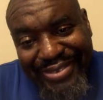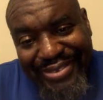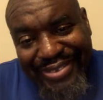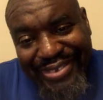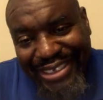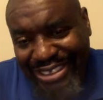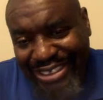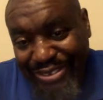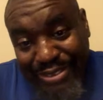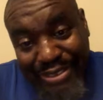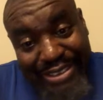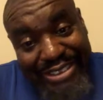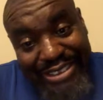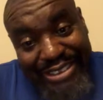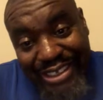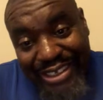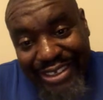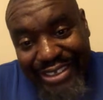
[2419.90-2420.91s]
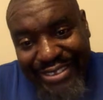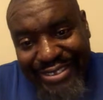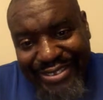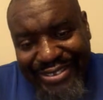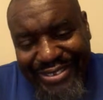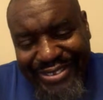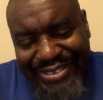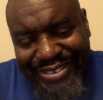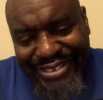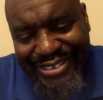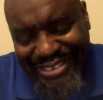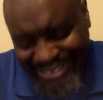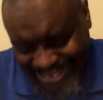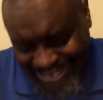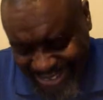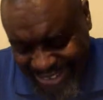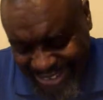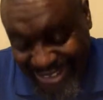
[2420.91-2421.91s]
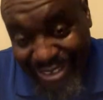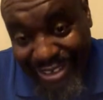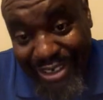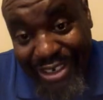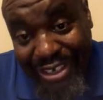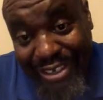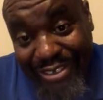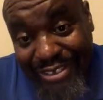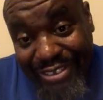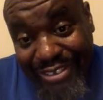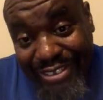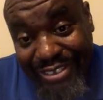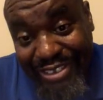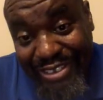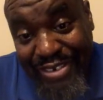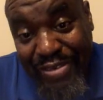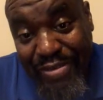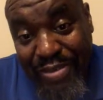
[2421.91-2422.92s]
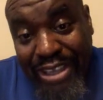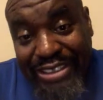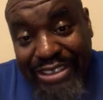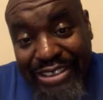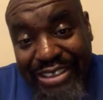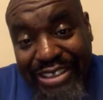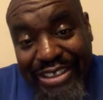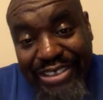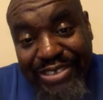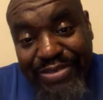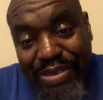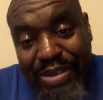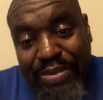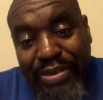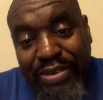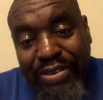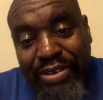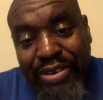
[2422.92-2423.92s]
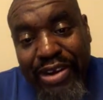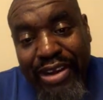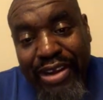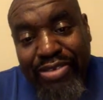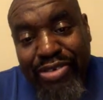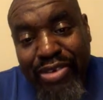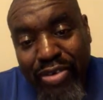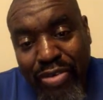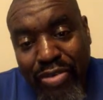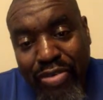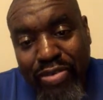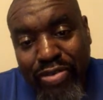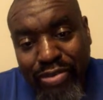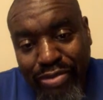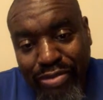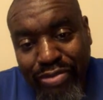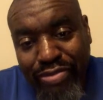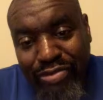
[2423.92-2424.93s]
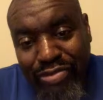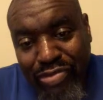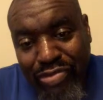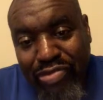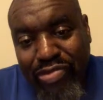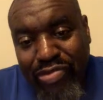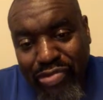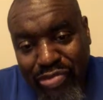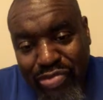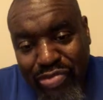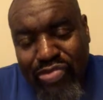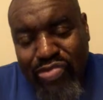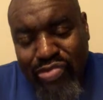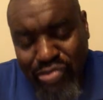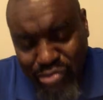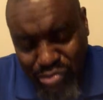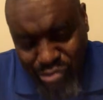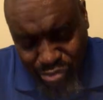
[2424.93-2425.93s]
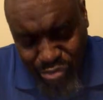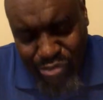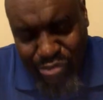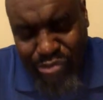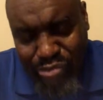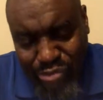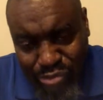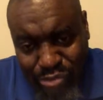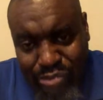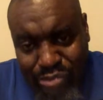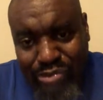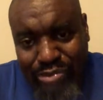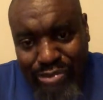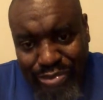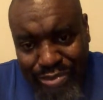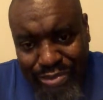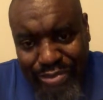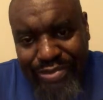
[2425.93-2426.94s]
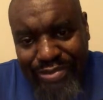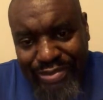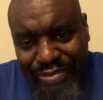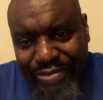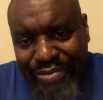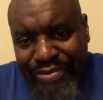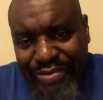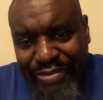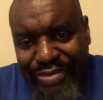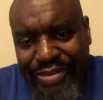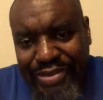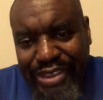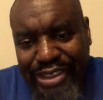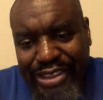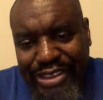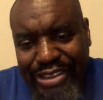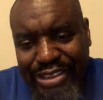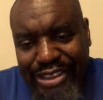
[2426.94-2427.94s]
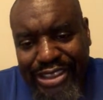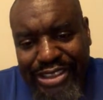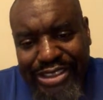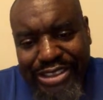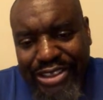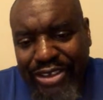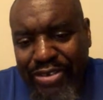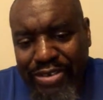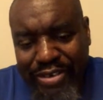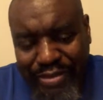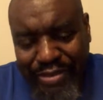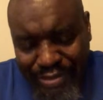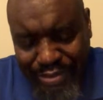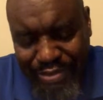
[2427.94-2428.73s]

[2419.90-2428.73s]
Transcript: That's what he said. He said he thought I was, Watson and his people thought I was old. hmm I showed him.